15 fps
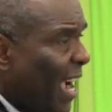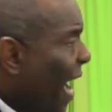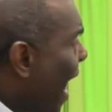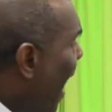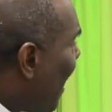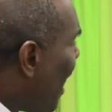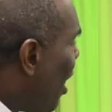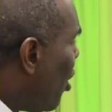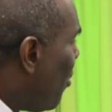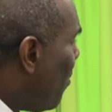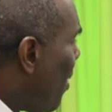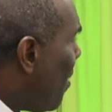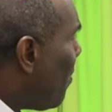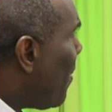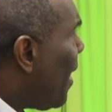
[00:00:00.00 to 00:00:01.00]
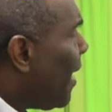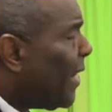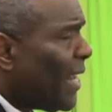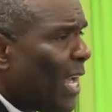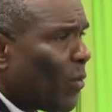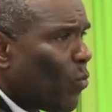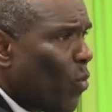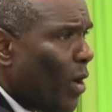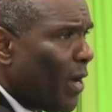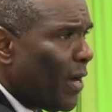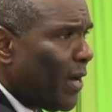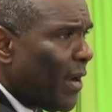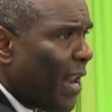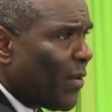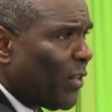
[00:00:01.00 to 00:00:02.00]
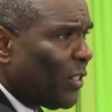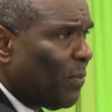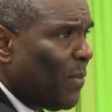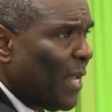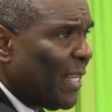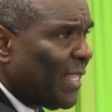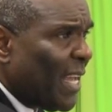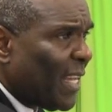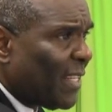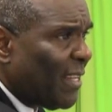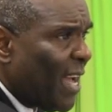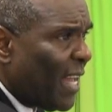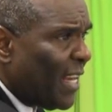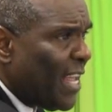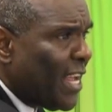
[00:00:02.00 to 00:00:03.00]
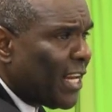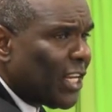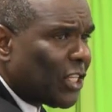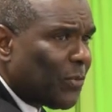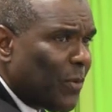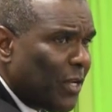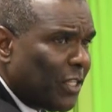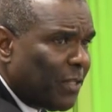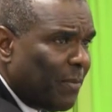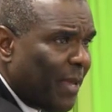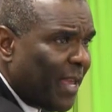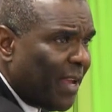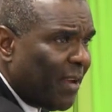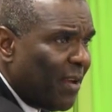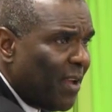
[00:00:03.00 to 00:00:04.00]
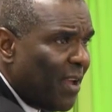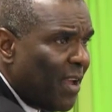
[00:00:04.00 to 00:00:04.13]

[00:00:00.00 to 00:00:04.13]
I can remember that one that was built at Englishman's Bay,